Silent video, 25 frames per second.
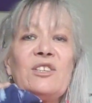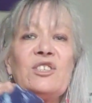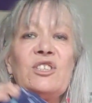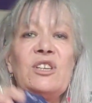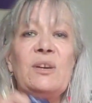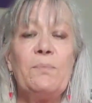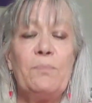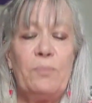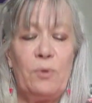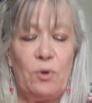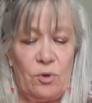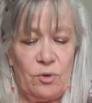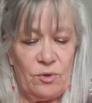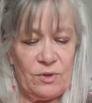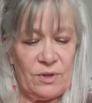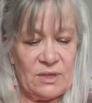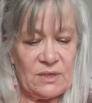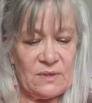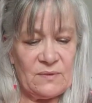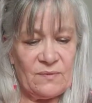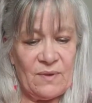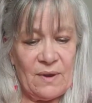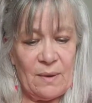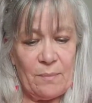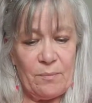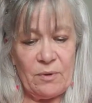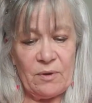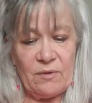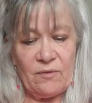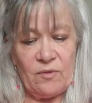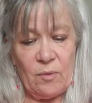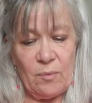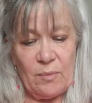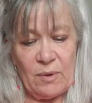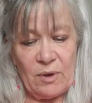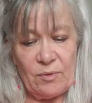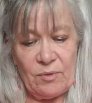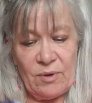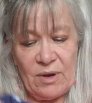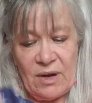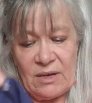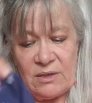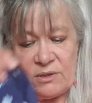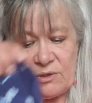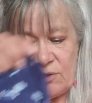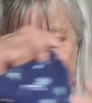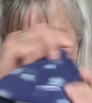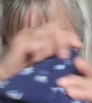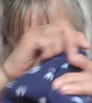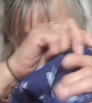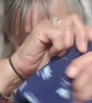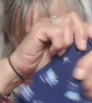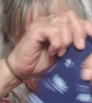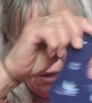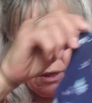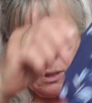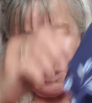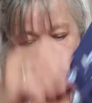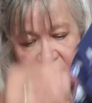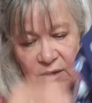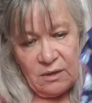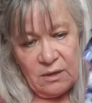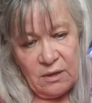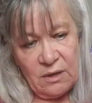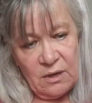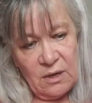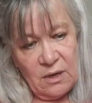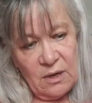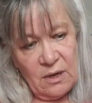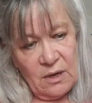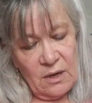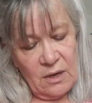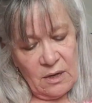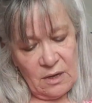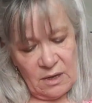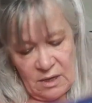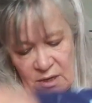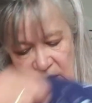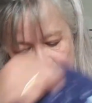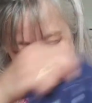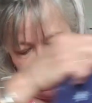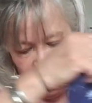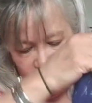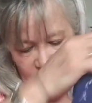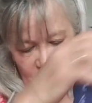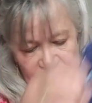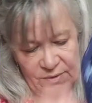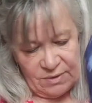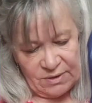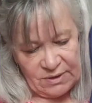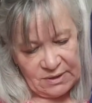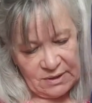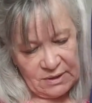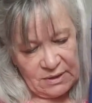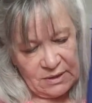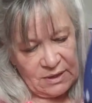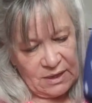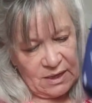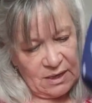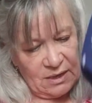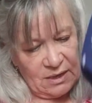actually bought this fabric from my granddaughter. Where is it?